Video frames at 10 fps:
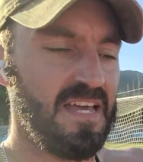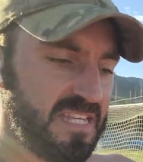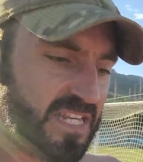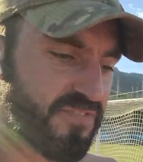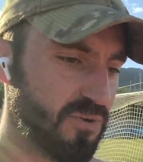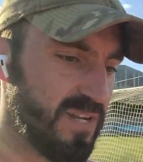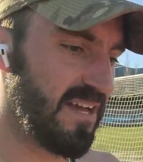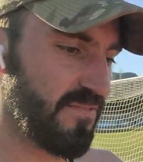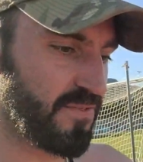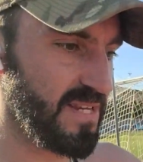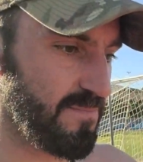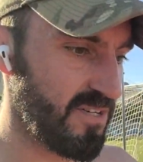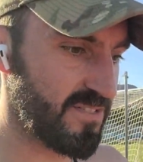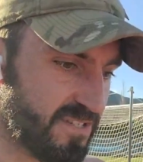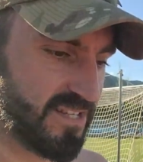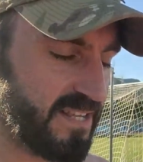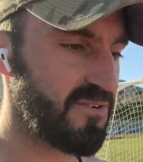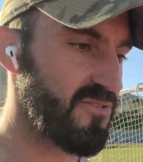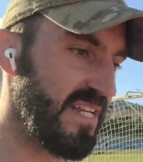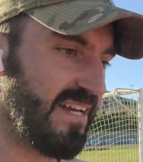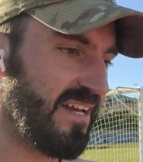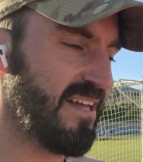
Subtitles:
And if you only had 3 monsters in the arena,